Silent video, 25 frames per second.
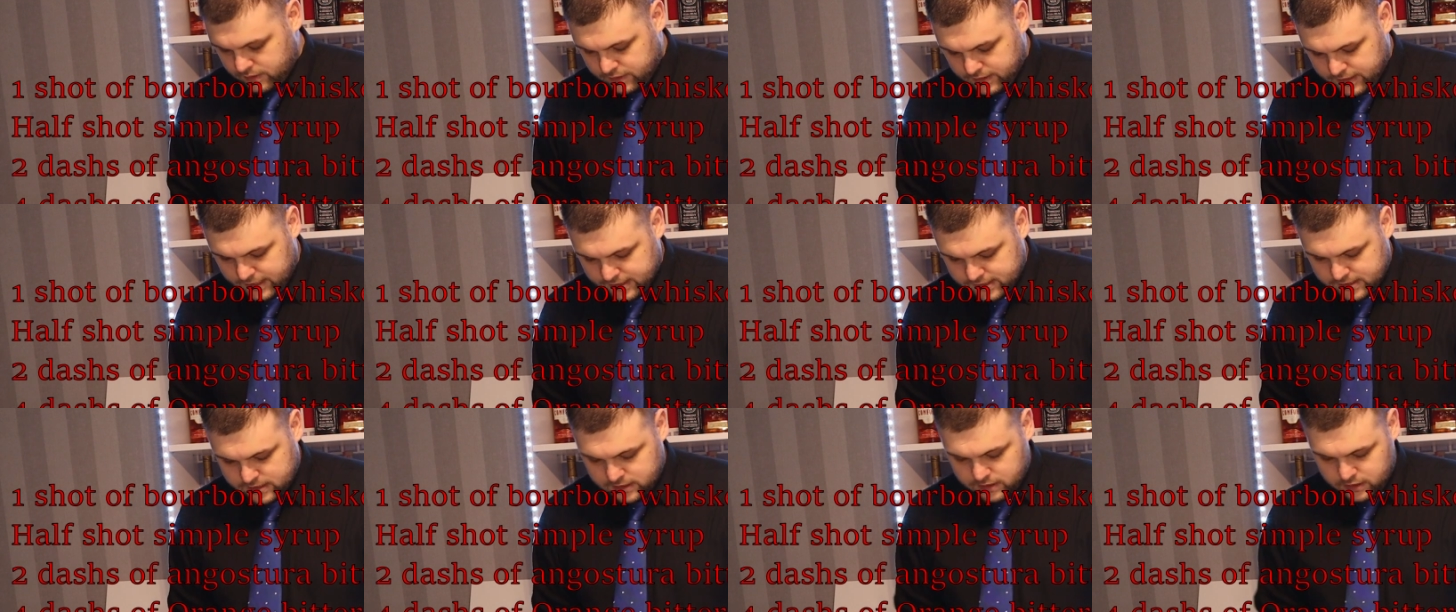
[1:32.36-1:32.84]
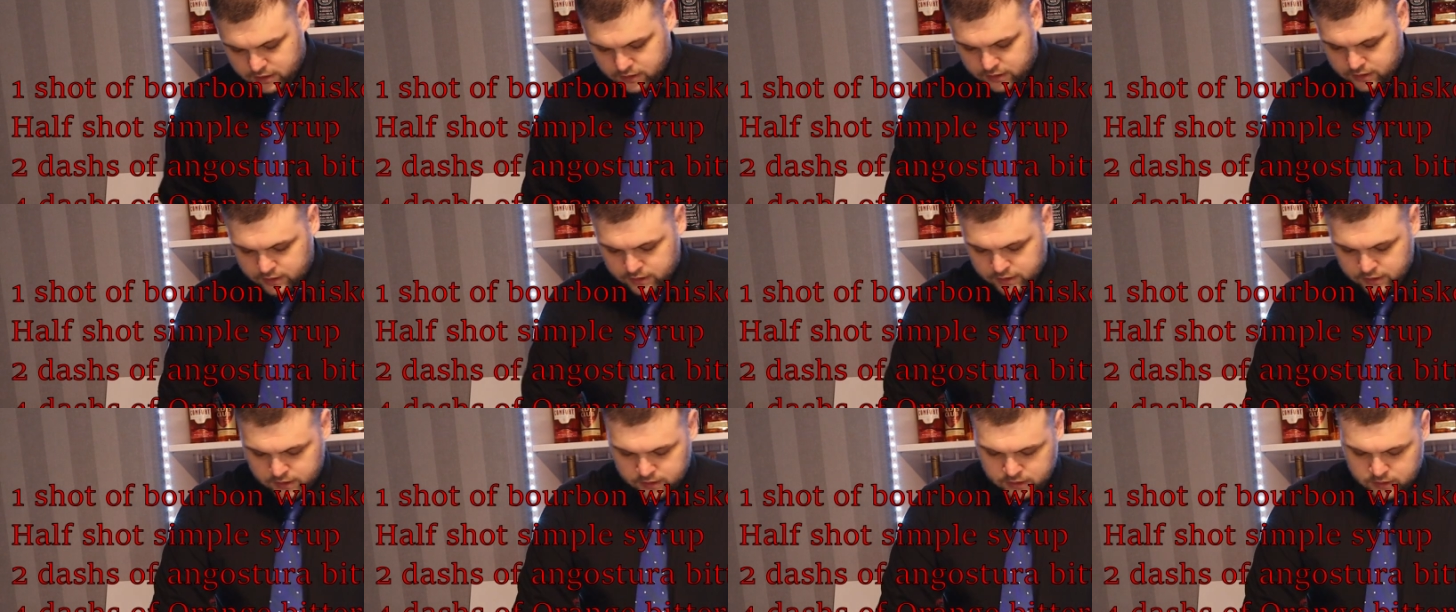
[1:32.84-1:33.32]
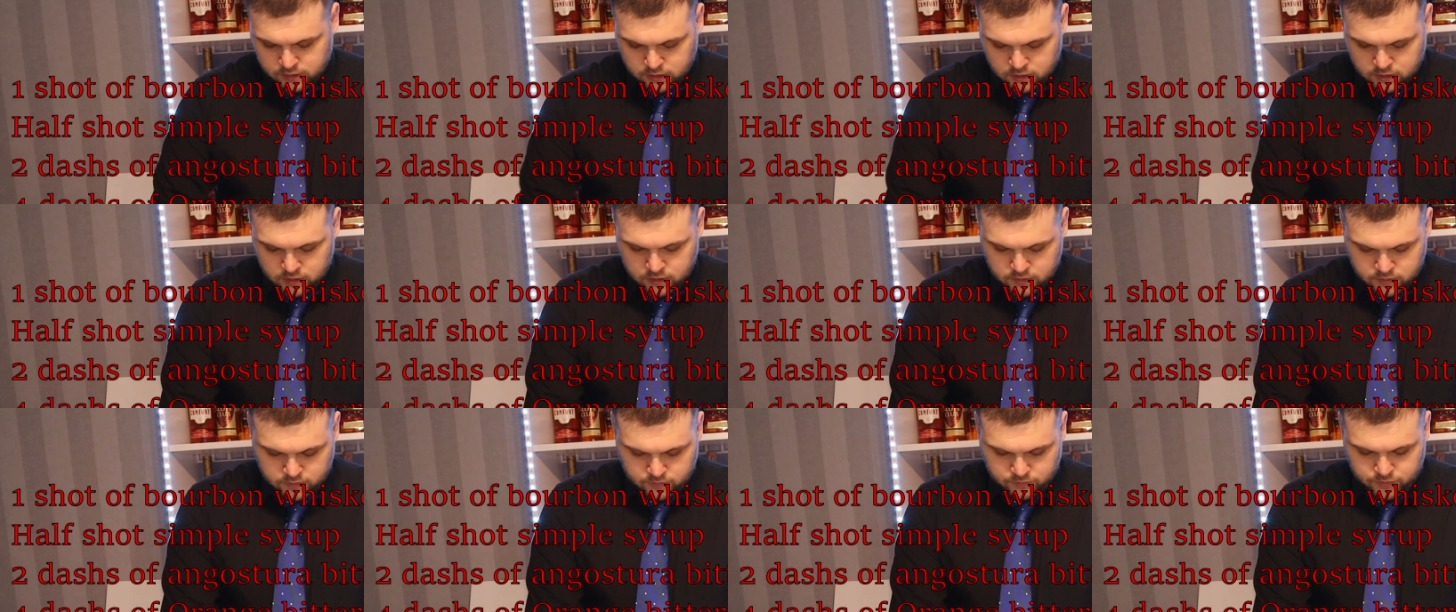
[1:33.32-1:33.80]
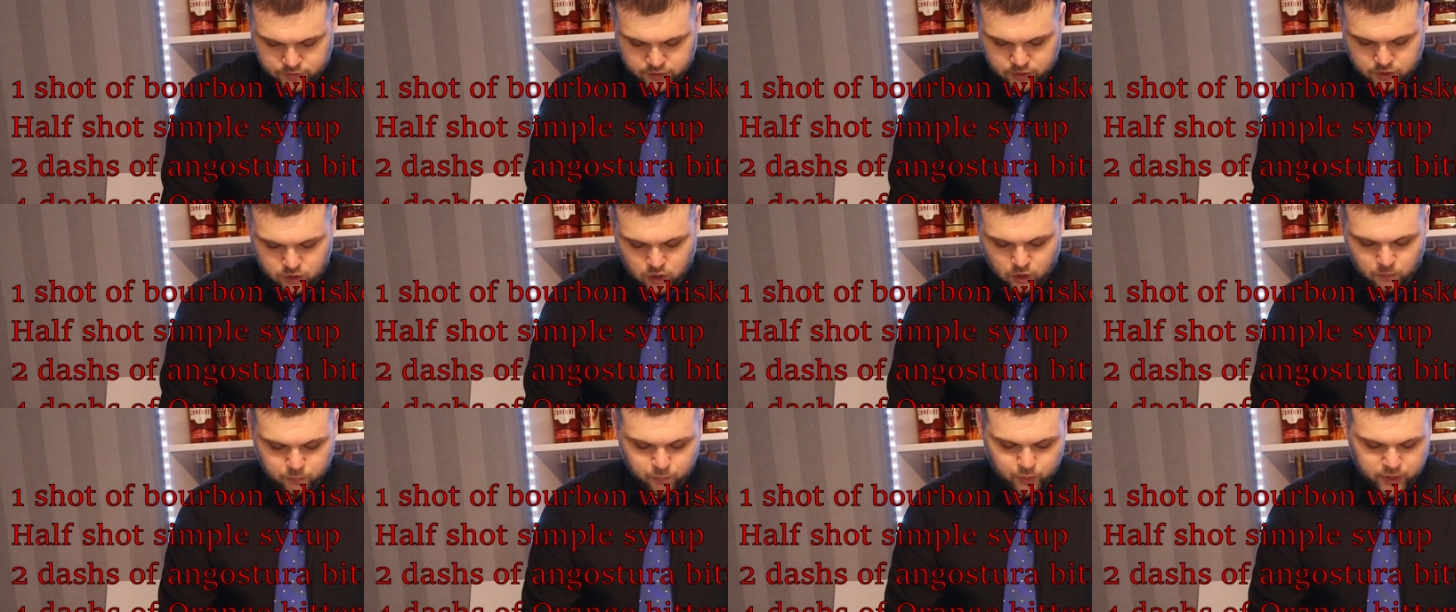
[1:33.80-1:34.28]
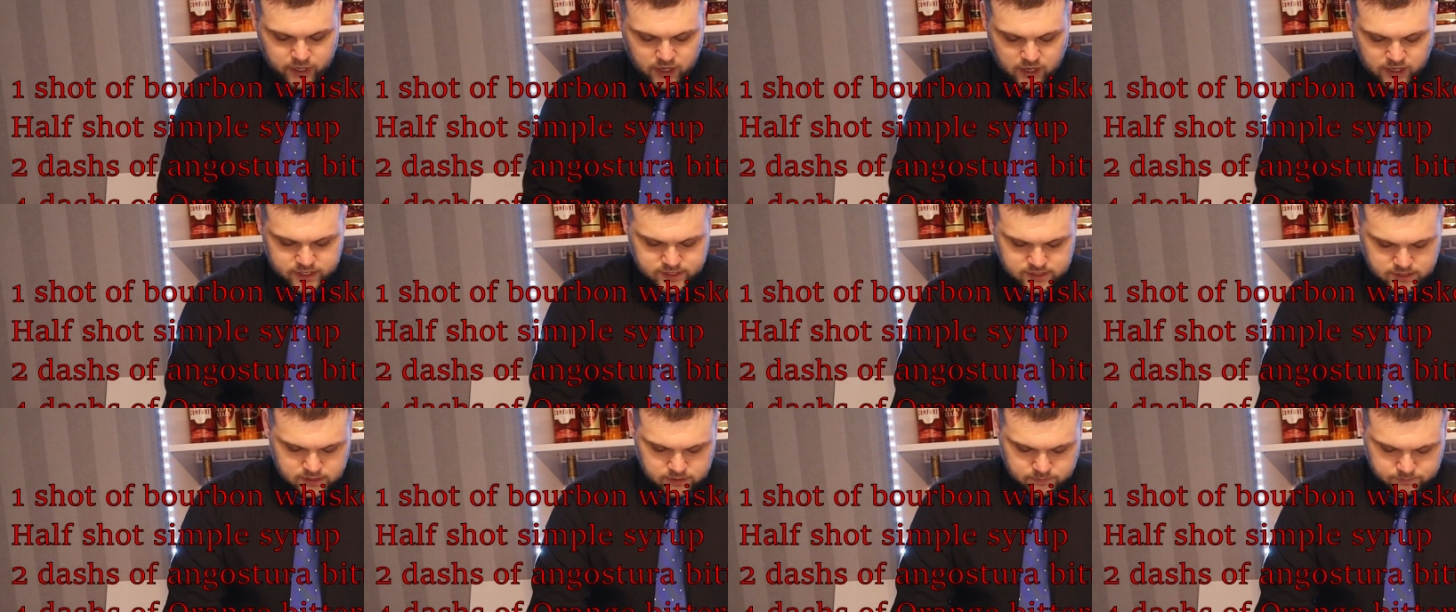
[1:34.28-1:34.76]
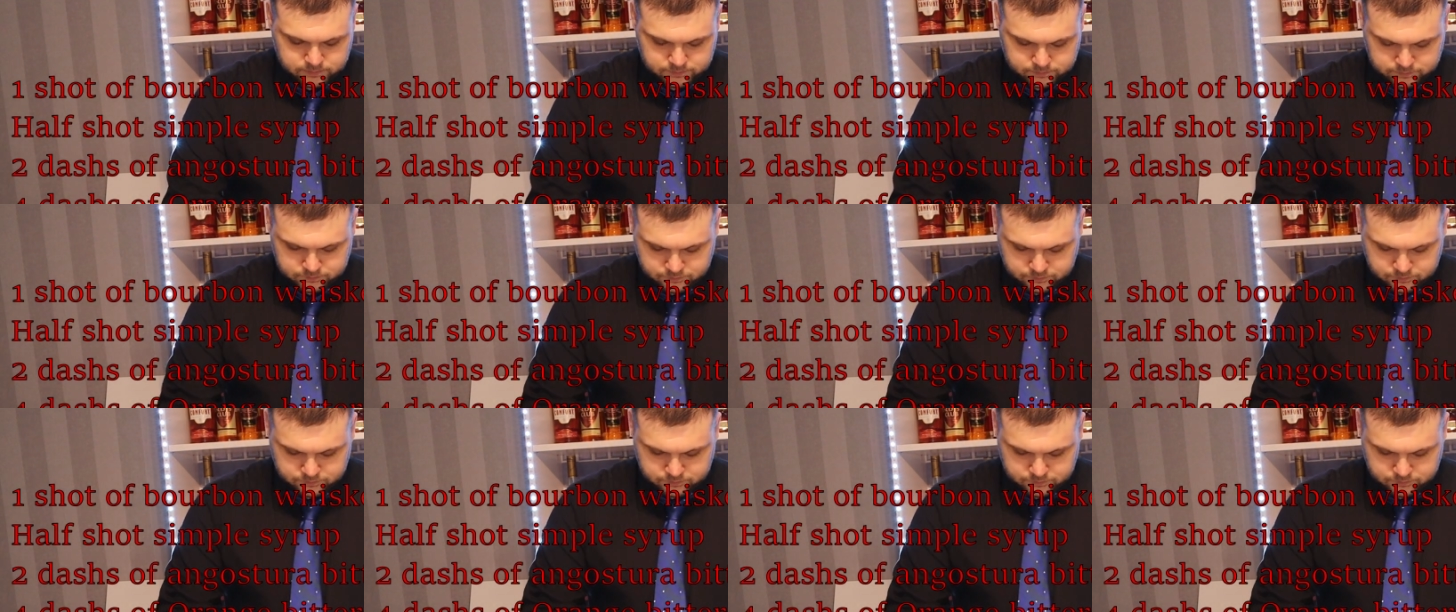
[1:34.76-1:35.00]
this cup with ice.